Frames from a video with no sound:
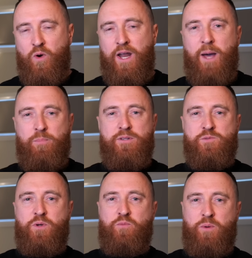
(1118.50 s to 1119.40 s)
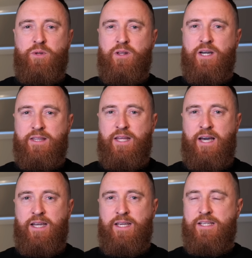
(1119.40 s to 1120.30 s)
what happens with women like
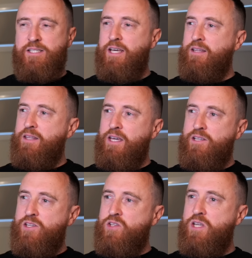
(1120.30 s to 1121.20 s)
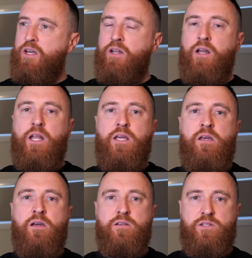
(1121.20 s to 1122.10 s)
that is that they
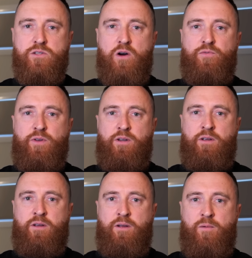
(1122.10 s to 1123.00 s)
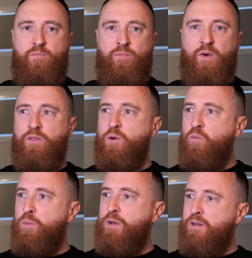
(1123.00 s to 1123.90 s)
suddenly soften, right? The
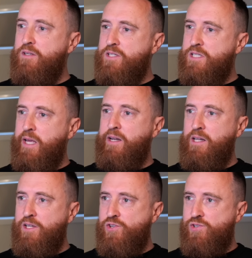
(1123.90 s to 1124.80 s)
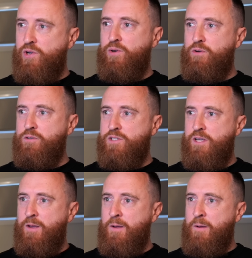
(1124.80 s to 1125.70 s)
woman suddenly shows
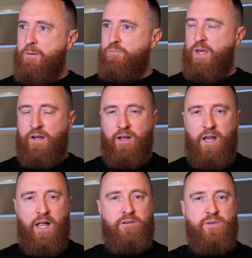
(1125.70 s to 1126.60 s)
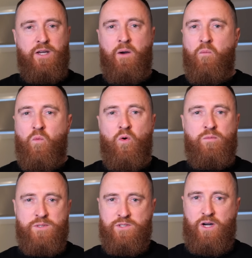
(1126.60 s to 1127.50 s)
that loving,
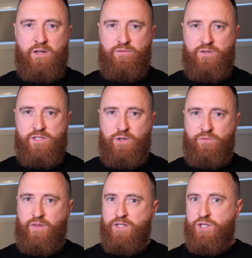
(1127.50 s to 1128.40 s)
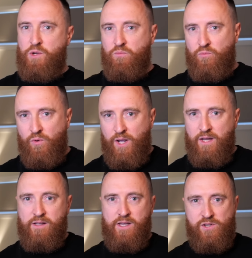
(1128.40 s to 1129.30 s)
warm side of herself that she
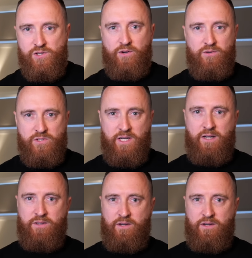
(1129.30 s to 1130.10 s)
rarely shows to other